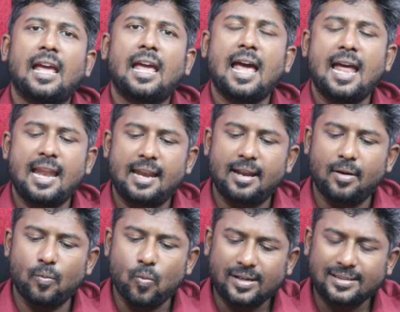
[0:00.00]
And
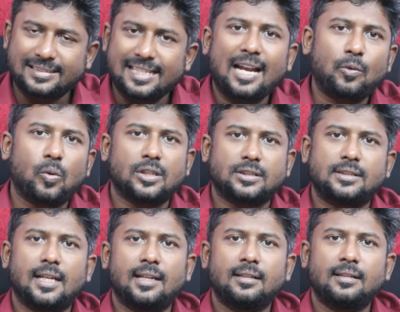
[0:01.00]
once that was
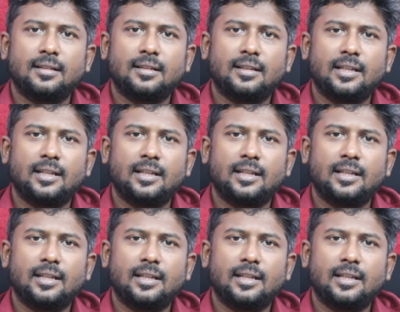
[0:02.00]
done,